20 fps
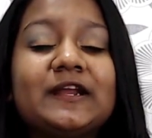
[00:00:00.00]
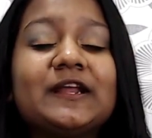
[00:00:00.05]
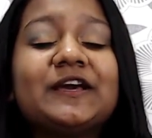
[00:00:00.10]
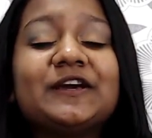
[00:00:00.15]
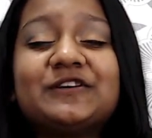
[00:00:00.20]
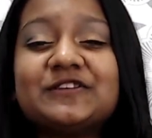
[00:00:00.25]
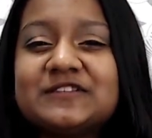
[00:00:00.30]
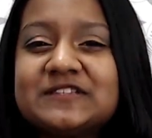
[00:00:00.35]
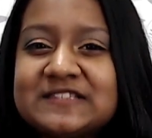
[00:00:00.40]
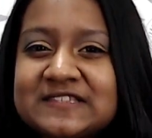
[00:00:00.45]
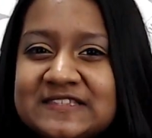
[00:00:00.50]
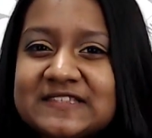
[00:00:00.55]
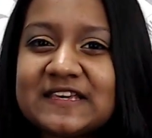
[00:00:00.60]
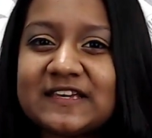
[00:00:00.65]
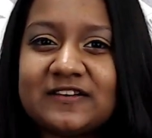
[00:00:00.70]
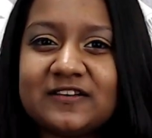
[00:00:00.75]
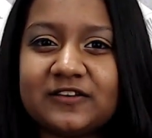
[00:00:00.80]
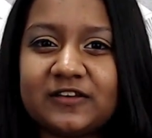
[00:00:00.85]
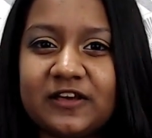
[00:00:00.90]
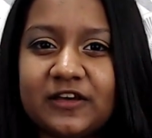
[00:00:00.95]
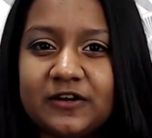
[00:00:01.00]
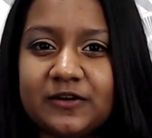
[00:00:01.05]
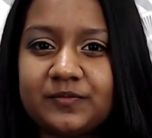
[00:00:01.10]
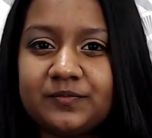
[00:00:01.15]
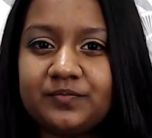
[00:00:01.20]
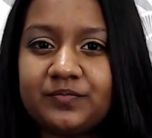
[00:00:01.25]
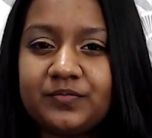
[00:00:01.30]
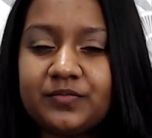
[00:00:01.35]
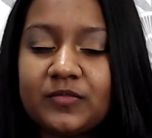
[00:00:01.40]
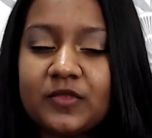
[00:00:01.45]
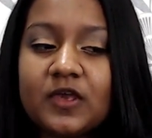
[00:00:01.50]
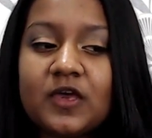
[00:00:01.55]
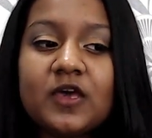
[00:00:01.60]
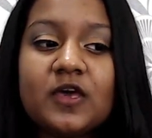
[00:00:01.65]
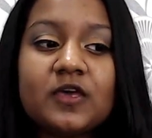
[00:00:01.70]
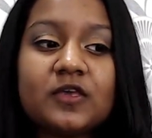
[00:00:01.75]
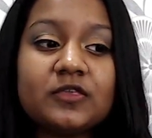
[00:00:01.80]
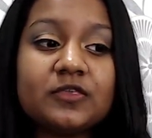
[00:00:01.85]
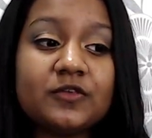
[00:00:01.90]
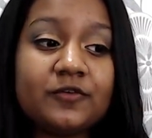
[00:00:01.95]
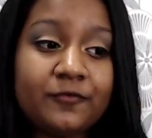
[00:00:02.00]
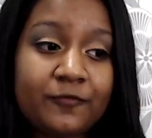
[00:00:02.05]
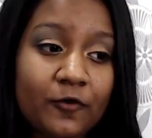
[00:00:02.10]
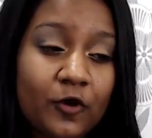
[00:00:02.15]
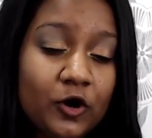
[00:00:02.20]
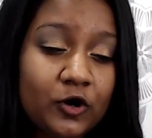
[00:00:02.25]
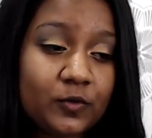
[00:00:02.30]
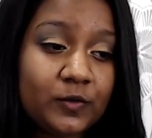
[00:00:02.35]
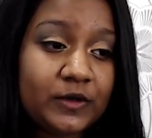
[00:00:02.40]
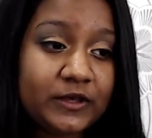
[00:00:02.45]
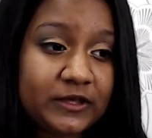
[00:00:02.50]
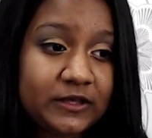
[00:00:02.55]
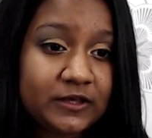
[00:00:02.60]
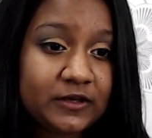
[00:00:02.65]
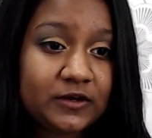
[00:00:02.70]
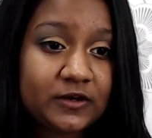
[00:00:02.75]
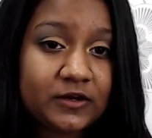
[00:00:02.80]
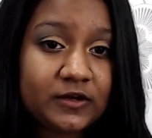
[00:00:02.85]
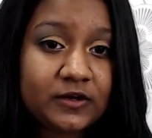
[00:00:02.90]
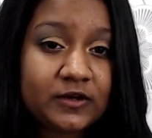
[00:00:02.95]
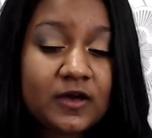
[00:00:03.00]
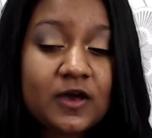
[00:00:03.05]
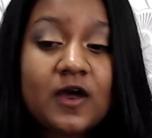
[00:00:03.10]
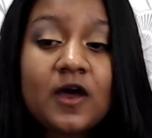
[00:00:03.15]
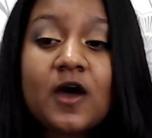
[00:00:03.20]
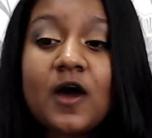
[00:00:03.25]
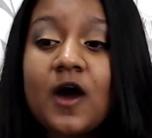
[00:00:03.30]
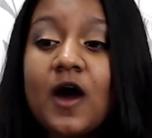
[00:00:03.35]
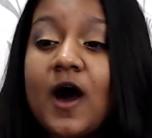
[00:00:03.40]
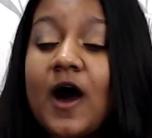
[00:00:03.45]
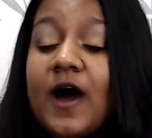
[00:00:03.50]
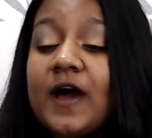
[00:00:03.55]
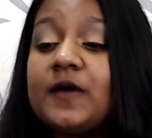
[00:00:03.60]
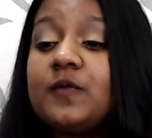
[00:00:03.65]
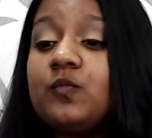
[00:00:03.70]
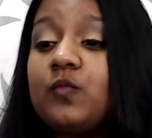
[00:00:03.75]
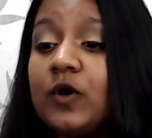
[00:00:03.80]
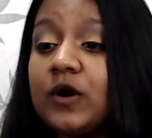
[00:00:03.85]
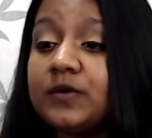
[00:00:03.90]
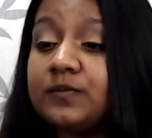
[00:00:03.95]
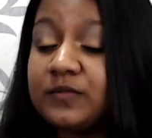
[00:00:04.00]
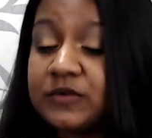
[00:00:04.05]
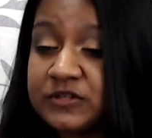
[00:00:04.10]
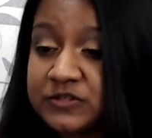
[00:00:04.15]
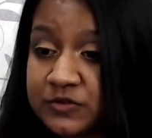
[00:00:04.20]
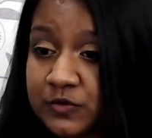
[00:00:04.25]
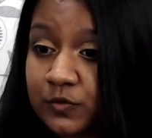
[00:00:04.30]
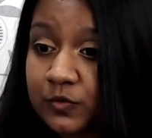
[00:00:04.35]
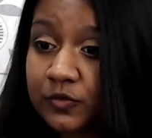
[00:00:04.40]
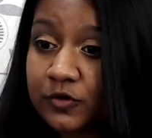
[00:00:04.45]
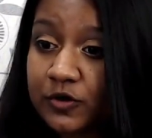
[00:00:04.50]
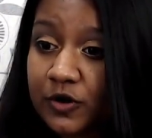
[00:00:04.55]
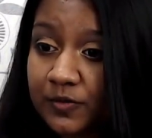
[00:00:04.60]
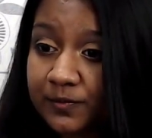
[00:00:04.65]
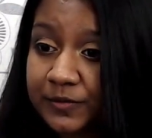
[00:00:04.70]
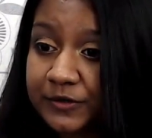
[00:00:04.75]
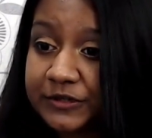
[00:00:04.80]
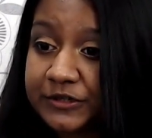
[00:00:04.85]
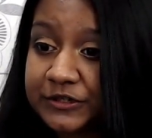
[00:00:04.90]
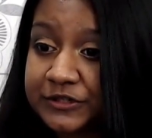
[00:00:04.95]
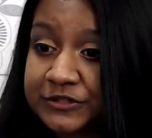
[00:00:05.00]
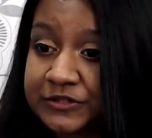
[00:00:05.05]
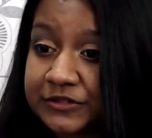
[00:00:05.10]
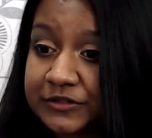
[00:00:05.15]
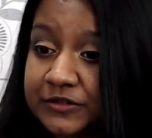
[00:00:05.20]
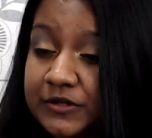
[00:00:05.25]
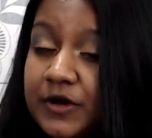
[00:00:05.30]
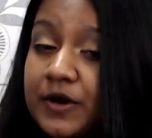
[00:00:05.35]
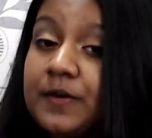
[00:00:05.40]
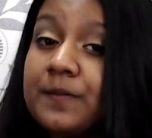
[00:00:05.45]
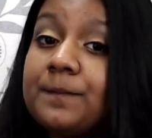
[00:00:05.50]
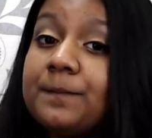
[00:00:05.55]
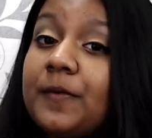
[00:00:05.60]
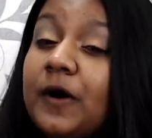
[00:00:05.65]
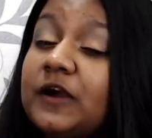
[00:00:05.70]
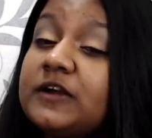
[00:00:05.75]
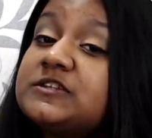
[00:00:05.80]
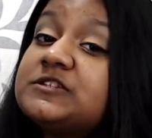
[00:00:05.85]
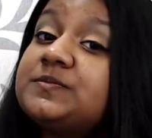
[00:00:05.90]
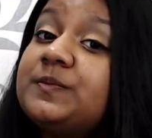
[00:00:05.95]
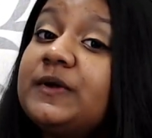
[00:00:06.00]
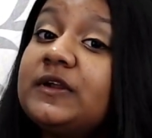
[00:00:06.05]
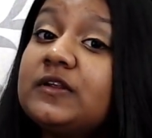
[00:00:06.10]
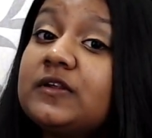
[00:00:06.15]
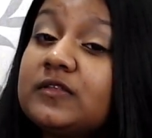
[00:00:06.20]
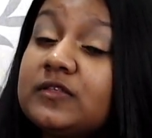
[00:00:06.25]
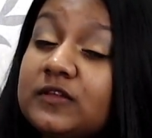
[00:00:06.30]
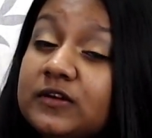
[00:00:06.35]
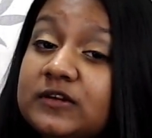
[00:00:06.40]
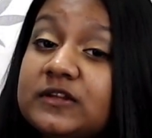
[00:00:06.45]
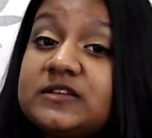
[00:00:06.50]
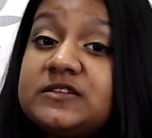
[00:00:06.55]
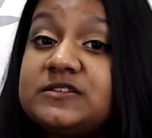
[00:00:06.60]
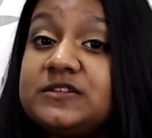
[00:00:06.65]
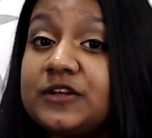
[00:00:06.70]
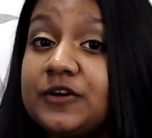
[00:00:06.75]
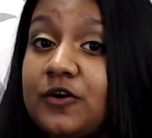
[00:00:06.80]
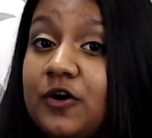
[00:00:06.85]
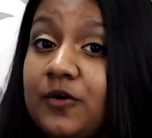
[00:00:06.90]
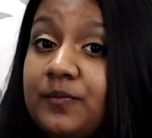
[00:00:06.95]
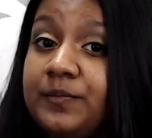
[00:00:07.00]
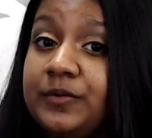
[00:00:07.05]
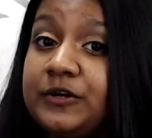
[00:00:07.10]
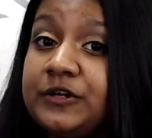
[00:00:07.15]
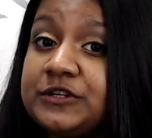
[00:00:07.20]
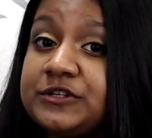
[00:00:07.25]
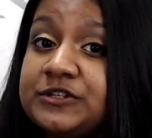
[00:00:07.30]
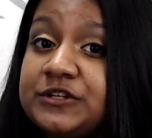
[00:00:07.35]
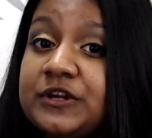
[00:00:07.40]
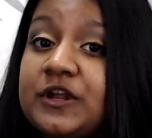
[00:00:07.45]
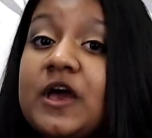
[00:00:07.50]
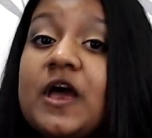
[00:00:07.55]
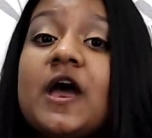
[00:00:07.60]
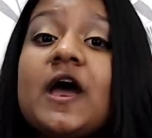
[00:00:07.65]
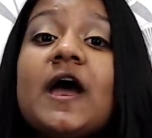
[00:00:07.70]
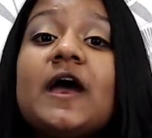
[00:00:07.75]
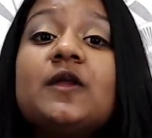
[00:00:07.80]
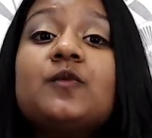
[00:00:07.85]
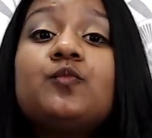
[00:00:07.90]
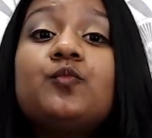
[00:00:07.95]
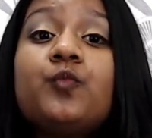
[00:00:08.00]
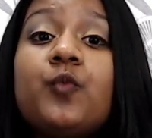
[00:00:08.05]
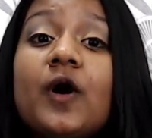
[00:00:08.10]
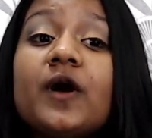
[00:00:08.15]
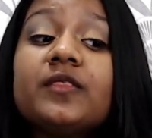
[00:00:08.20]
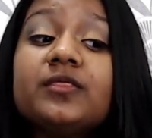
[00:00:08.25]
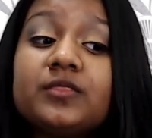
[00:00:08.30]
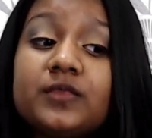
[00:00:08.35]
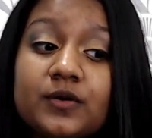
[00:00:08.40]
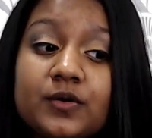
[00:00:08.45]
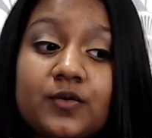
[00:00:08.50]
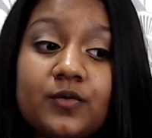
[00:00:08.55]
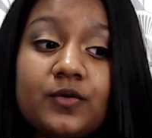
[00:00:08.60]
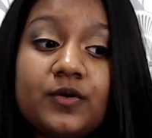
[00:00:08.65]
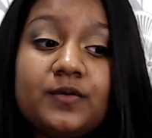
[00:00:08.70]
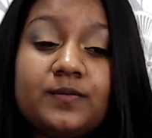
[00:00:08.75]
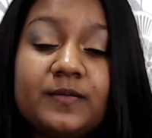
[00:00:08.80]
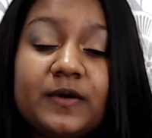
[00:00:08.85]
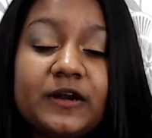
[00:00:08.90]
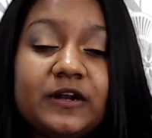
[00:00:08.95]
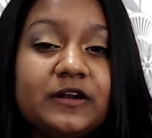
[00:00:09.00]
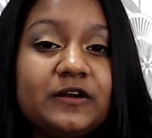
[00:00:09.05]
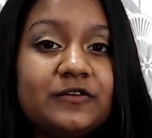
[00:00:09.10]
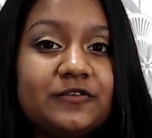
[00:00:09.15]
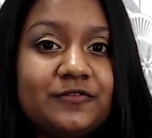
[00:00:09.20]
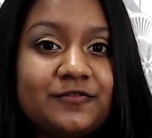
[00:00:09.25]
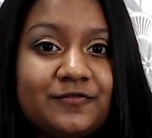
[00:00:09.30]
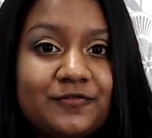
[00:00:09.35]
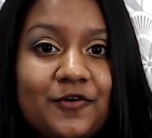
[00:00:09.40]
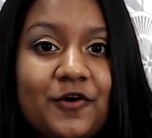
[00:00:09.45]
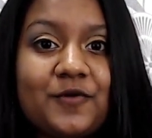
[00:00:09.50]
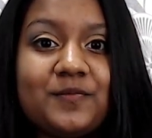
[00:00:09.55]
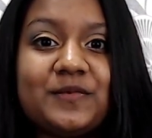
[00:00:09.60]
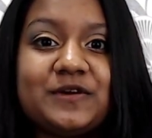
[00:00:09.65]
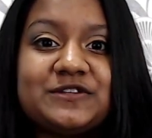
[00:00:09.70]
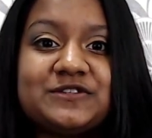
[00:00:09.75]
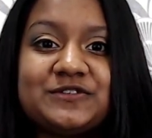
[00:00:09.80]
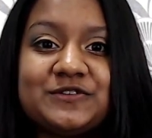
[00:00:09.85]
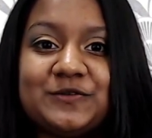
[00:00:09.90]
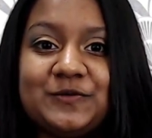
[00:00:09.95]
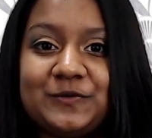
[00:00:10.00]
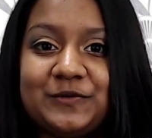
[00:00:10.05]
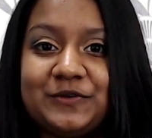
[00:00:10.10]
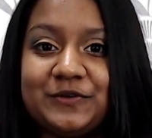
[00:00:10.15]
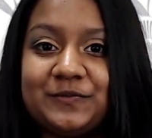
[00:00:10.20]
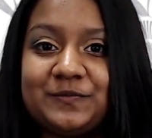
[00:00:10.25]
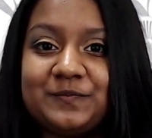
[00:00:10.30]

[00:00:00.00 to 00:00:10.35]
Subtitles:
I could sing again. The following year, I won my school competition, participated in the district competition, and won the gold medal for my school.